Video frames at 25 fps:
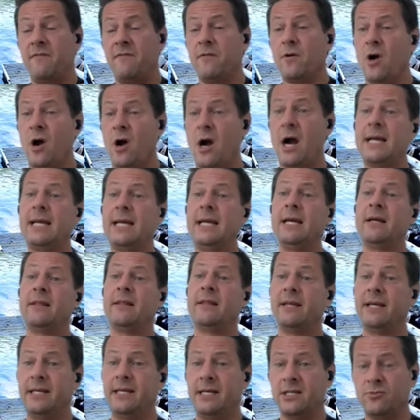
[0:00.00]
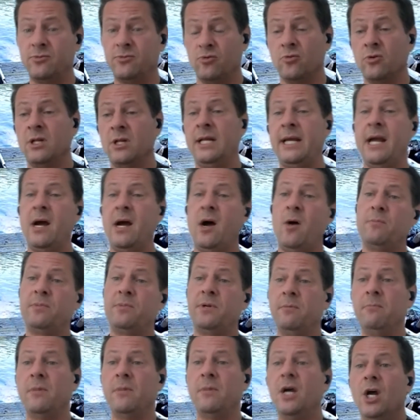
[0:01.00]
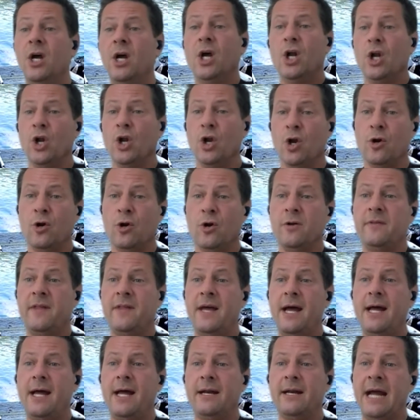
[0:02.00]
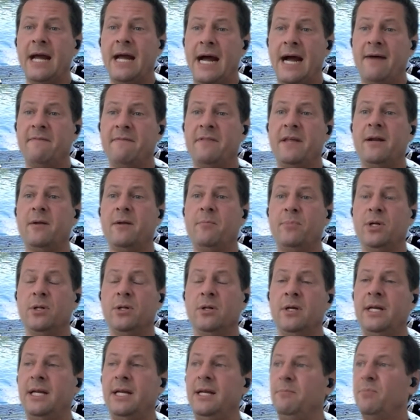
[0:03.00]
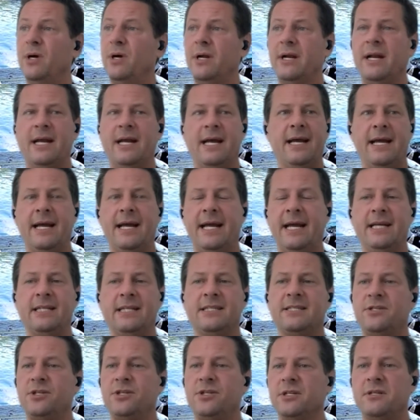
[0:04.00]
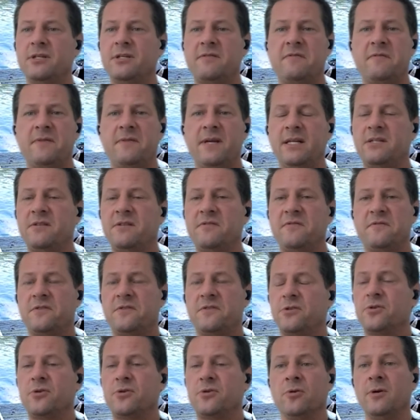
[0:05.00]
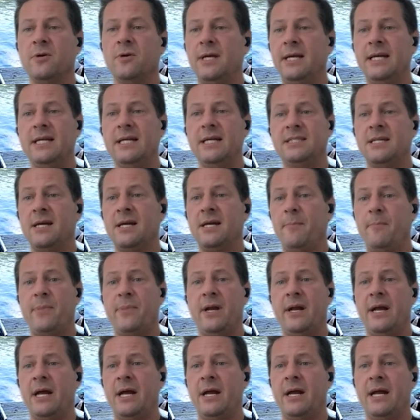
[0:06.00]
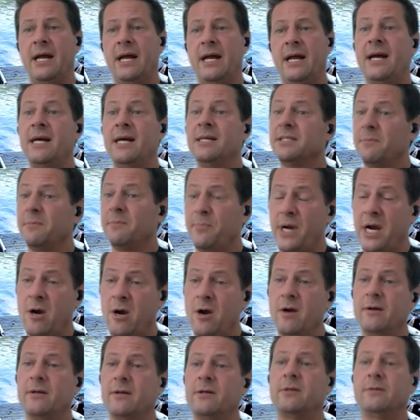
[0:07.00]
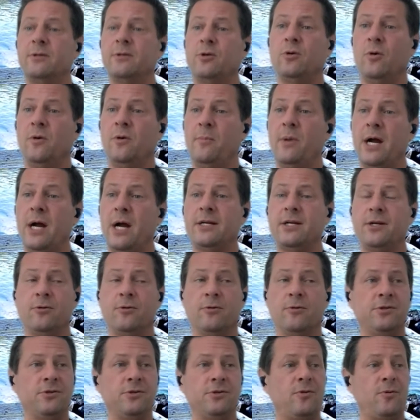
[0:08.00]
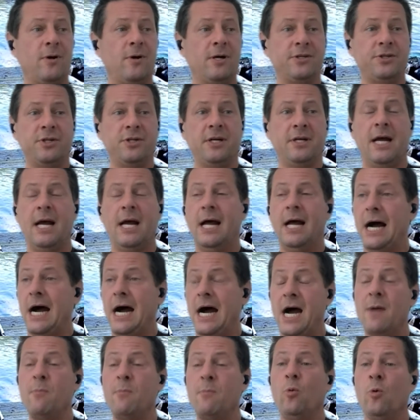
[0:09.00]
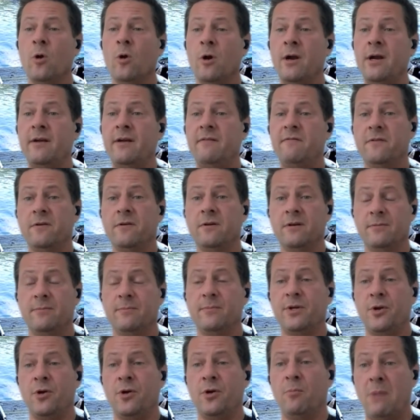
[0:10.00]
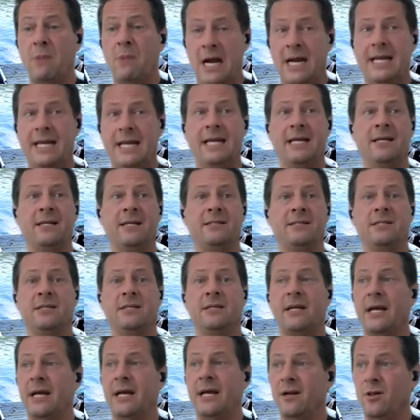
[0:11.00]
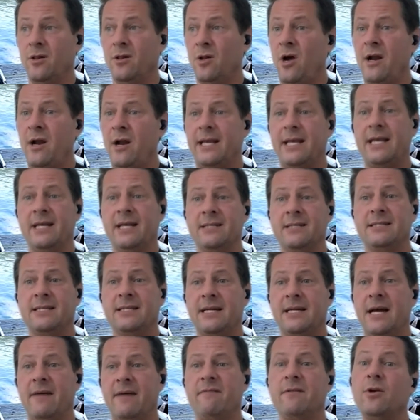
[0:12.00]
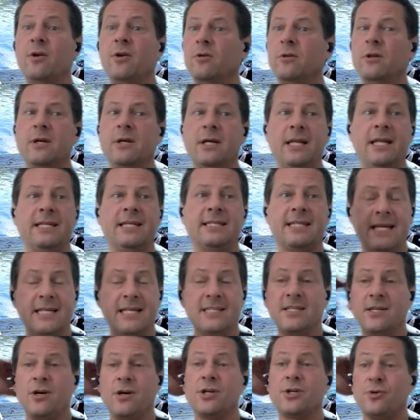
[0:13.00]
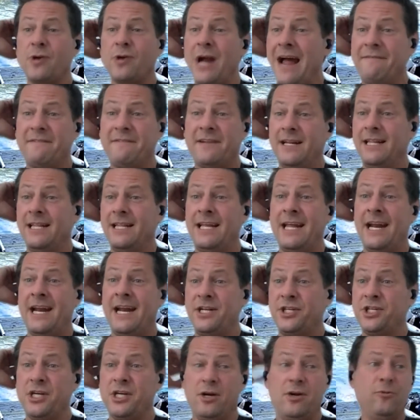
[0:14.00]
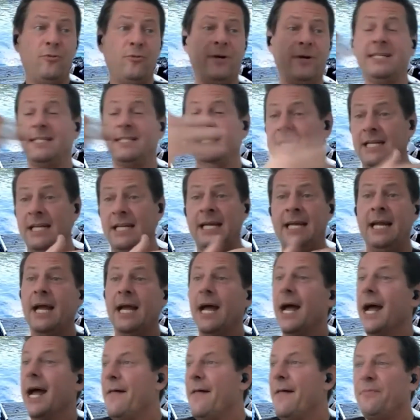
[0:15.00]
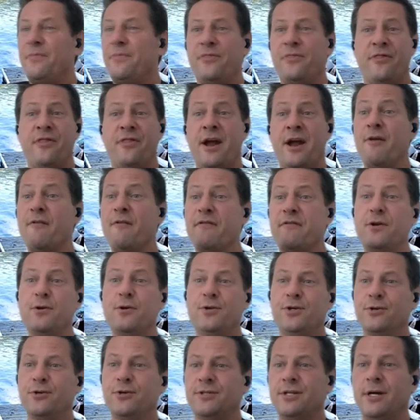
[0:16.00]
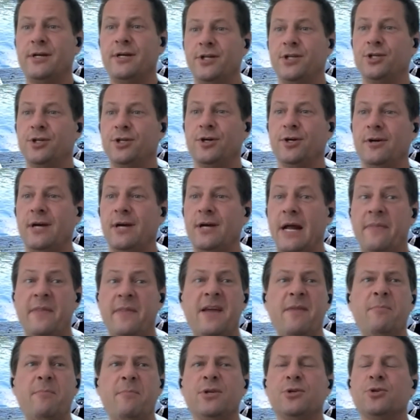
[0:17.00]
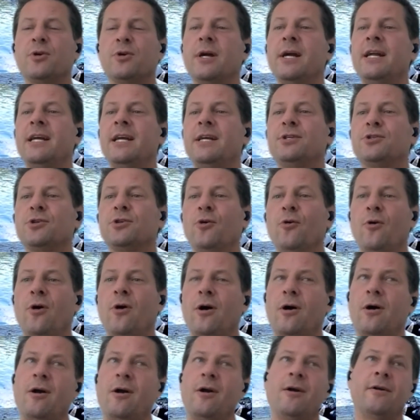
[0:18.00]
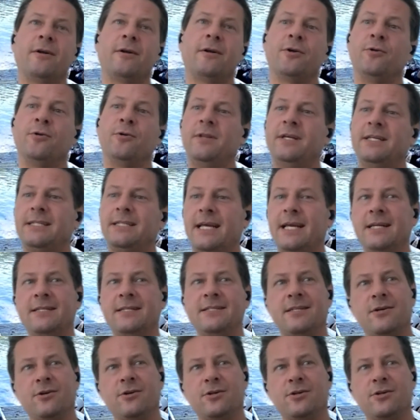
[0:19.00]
for hockey, I think has really helped him learn that and have that ability. But it's screwing kids up, and as a parent, going back to your original question, I'm worried for my kids and a lot of kids that have, look at these kids that got drafted in the NHL recently. Their future's unsure, and they've been training so hard. These kids that are